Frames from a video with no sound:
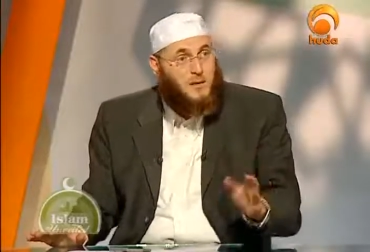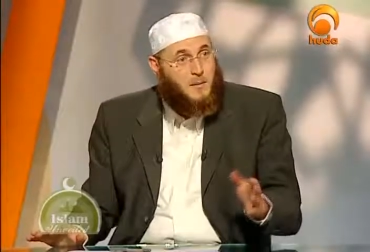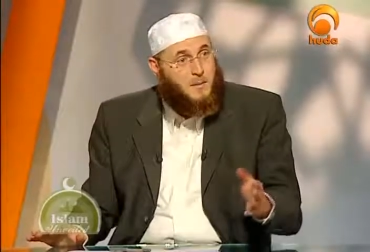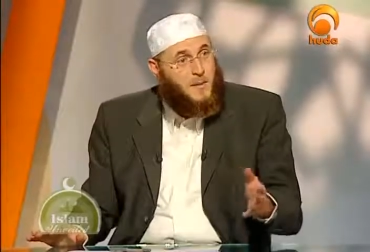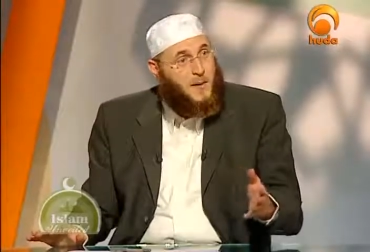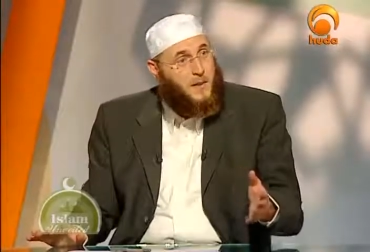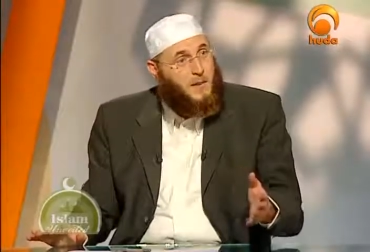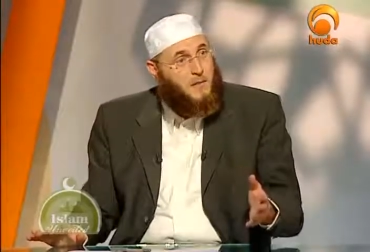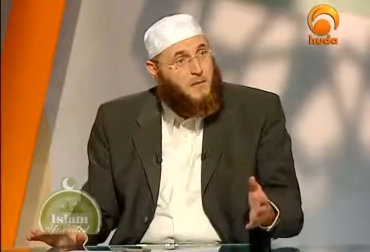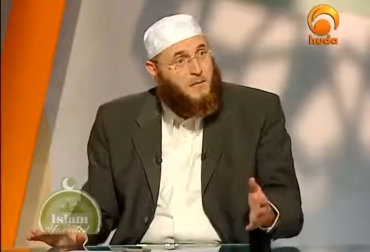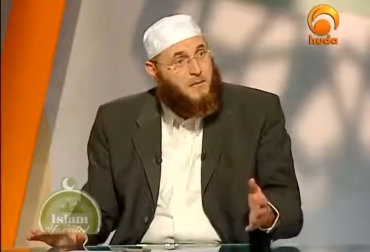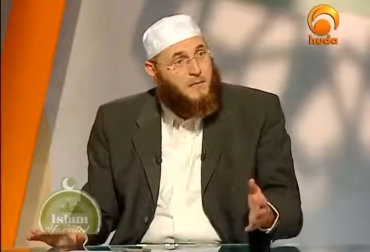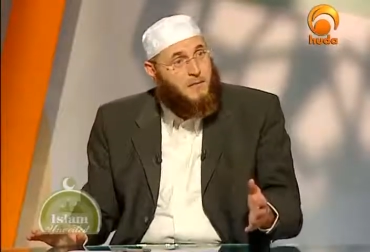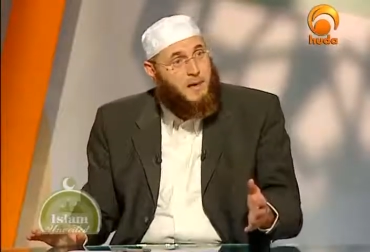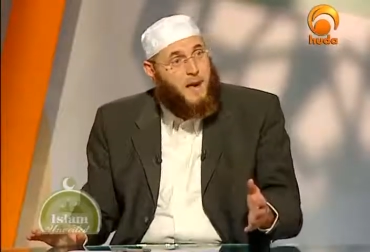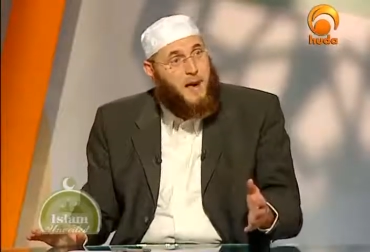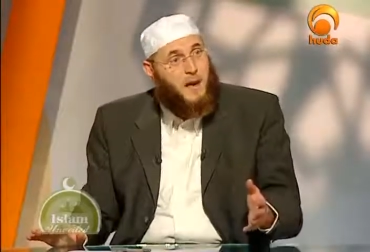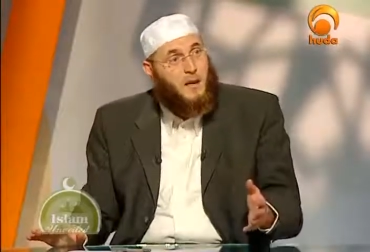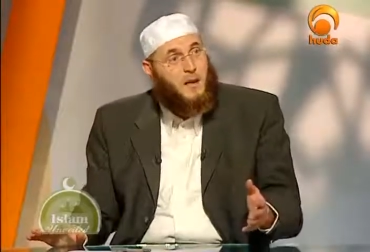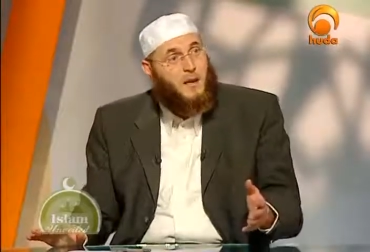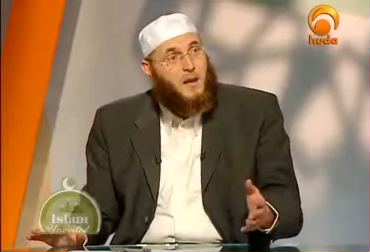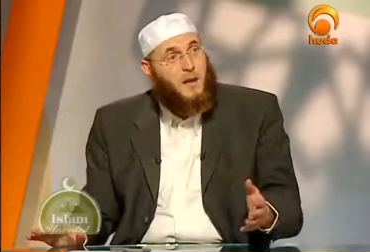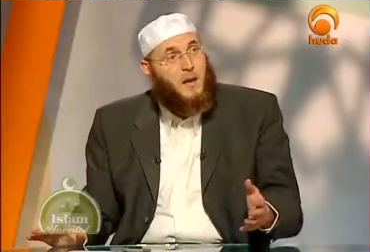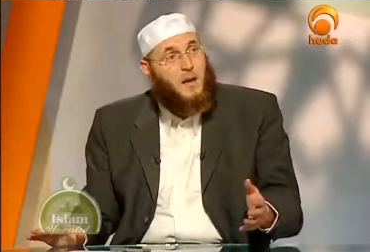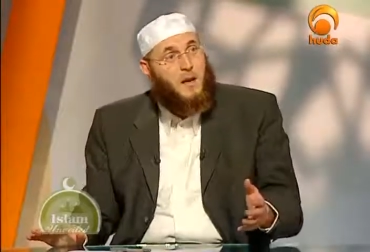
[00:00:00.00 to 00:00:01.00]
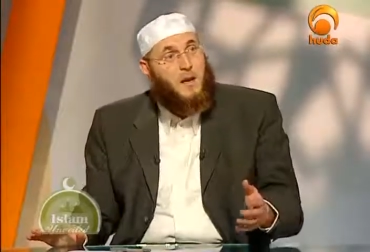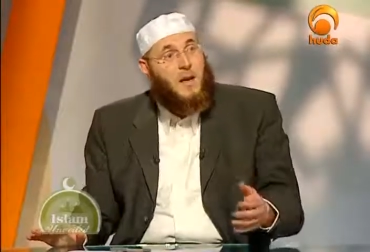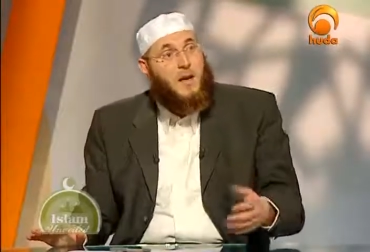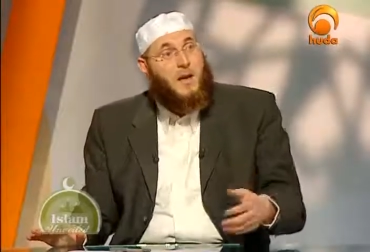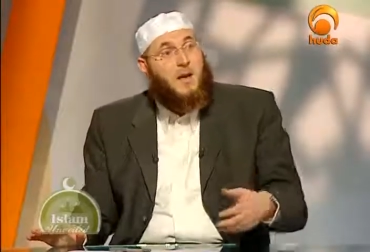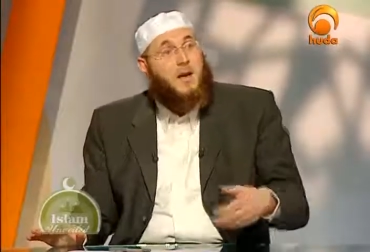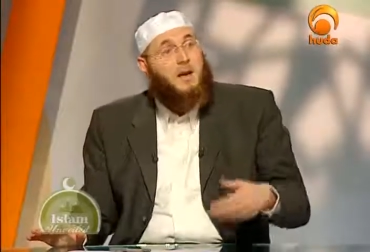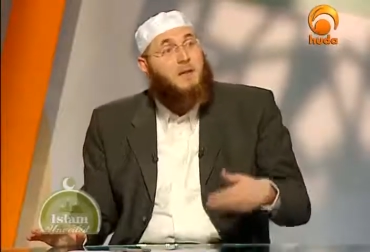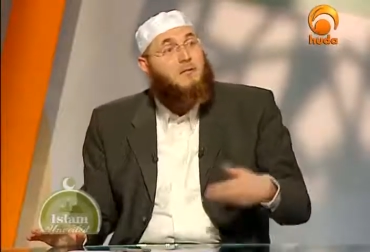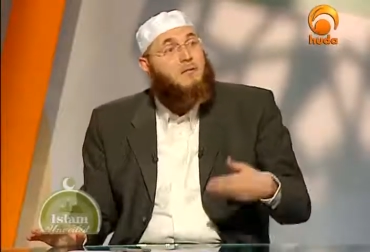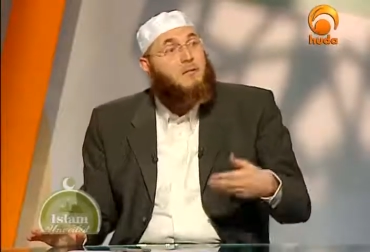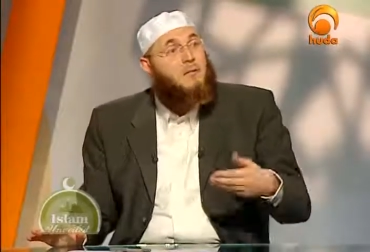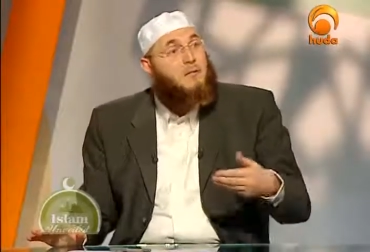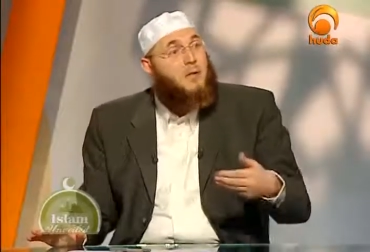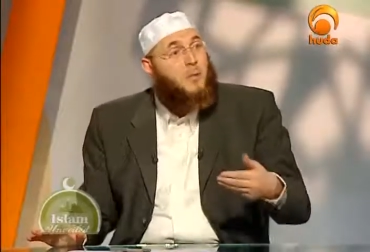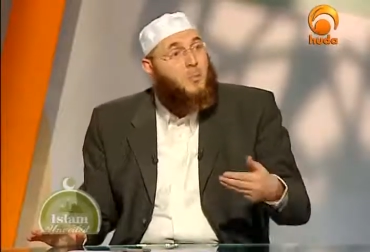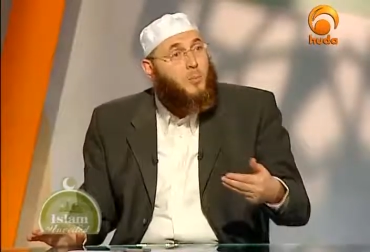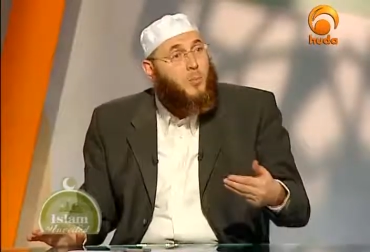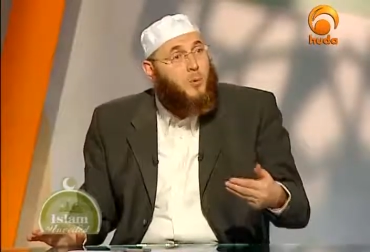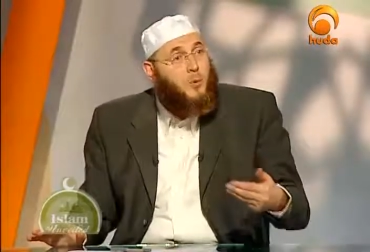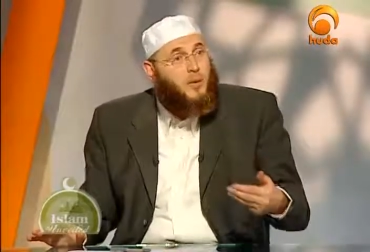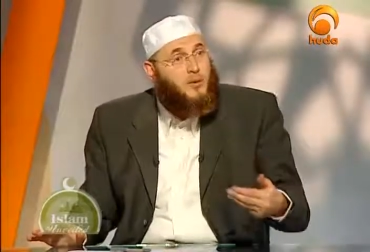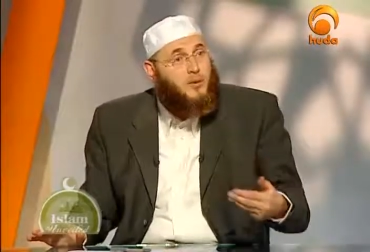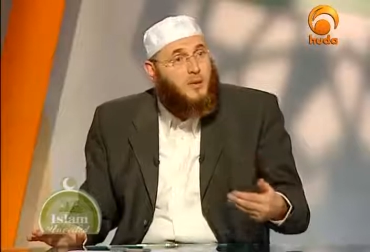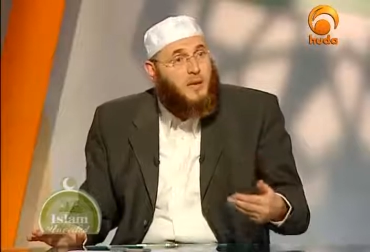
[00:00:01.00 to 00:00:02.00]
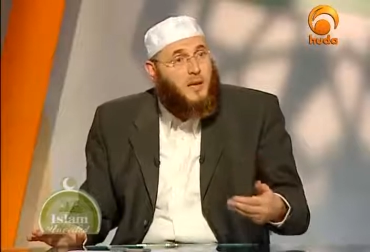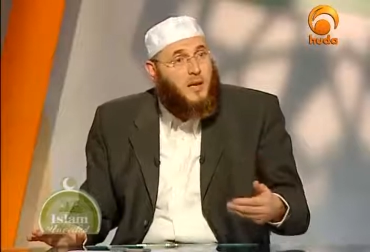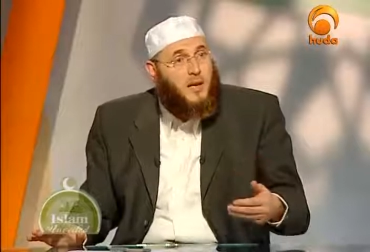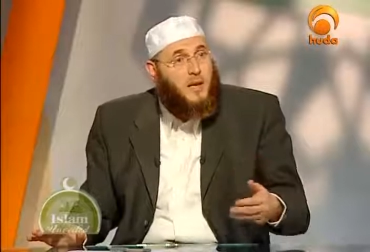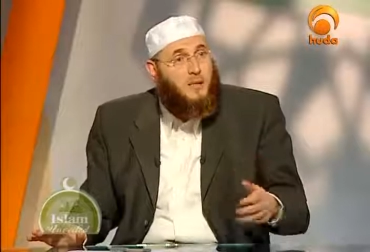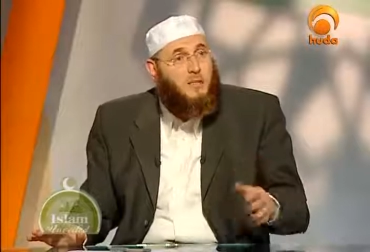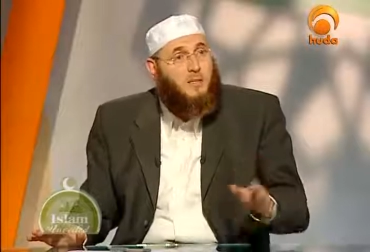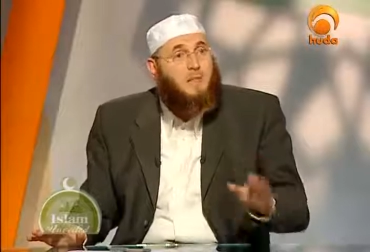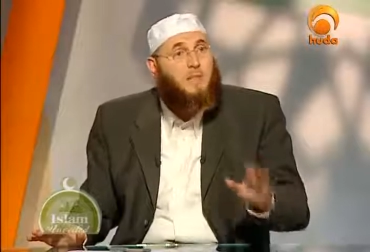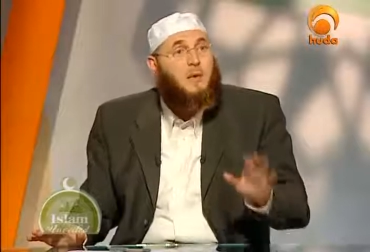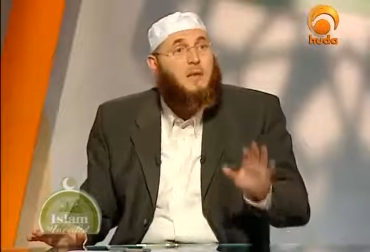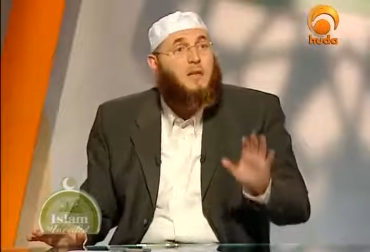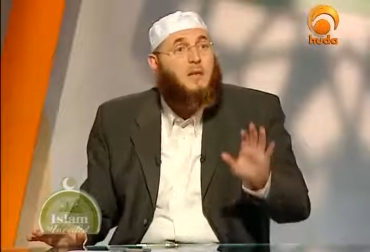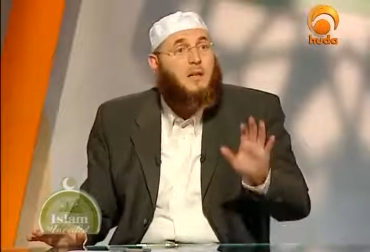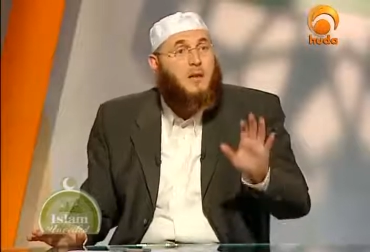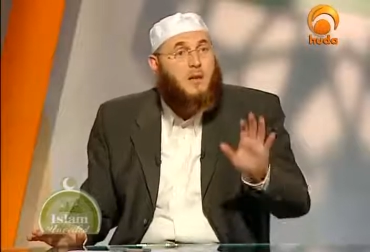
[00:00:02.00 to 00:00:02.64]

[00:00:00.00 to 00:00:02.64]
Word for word: As a matter of fact, he was supporting him,